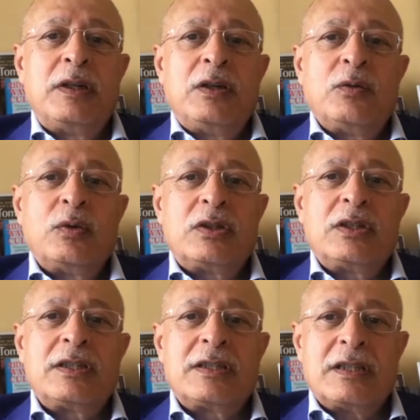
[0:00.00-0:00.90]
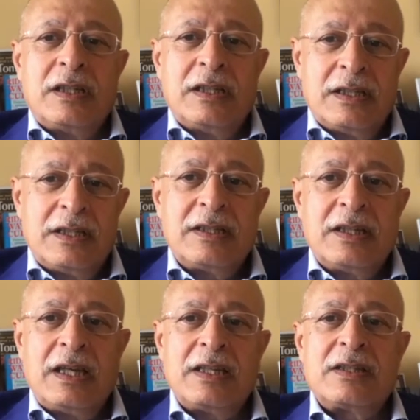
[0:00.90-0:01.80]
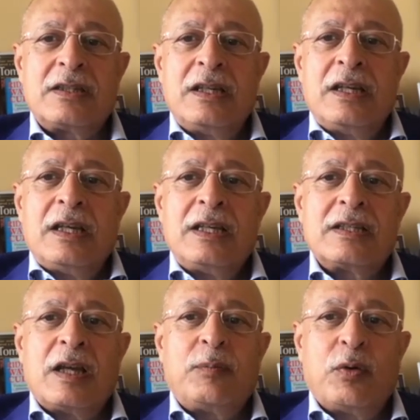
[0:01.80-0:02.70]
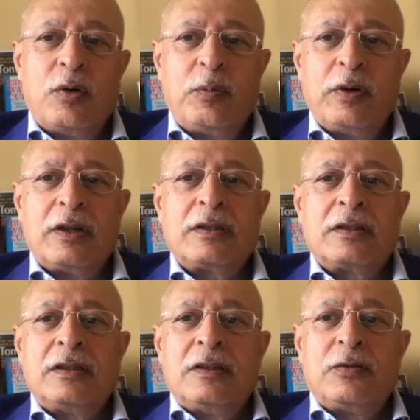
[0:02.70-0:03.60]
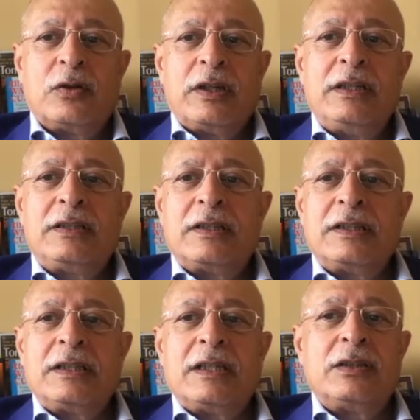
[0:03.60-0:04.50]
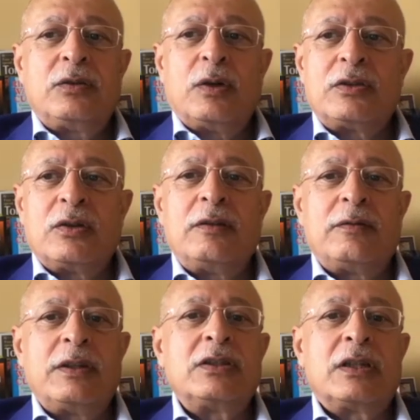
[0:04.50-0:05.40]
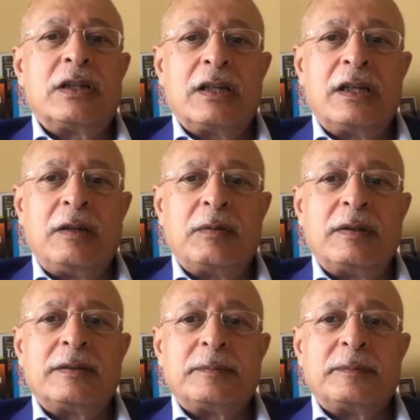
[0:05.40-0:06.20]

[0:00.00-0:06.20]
which is in this case, is appropriate for entering into a joint venture agreement.